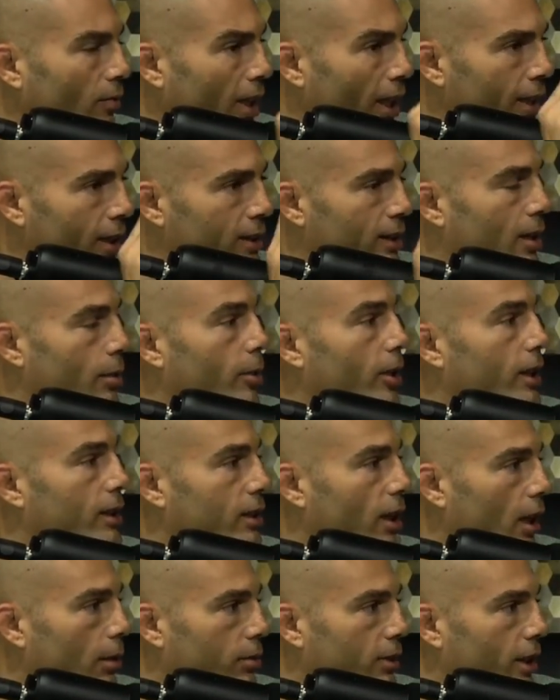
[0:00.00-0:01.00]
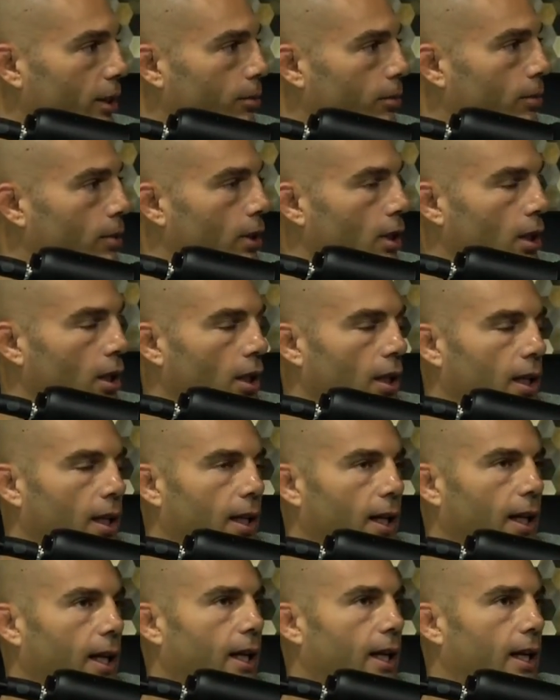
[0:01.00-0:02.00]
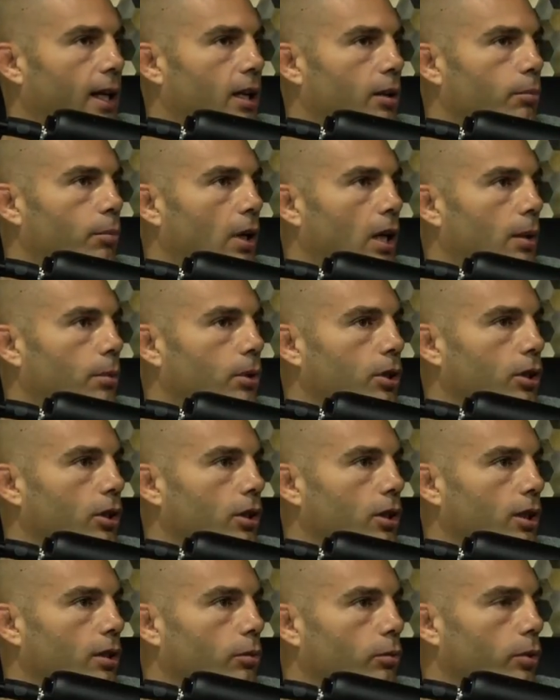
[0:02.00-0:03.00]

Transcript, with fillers: And it said American Top Team and Bob Cook.